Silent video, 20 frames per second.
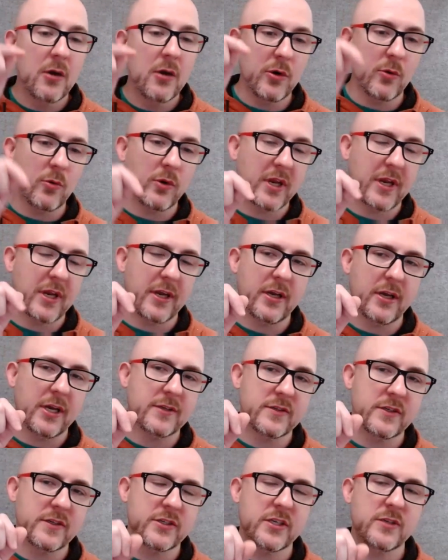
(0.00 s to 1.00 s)
But what I
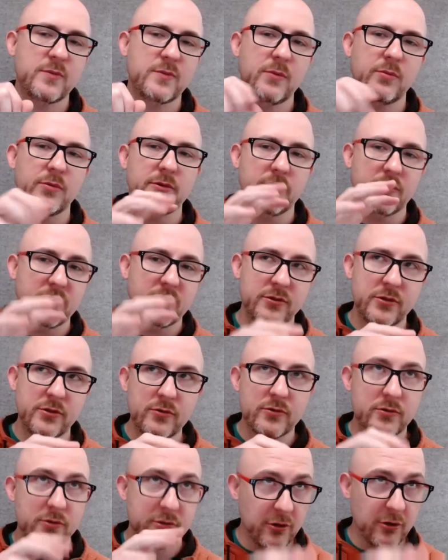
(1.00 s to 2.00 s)
suggest people do is
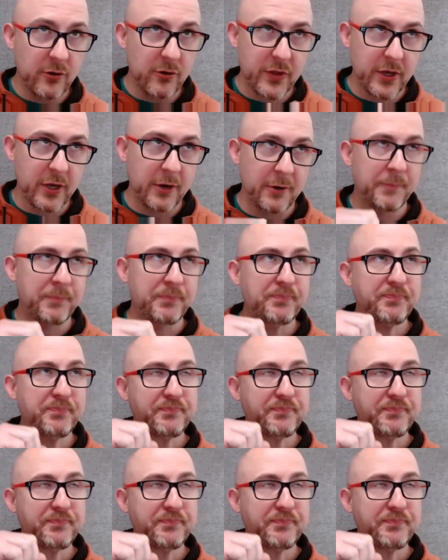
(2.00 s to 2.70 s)
start there,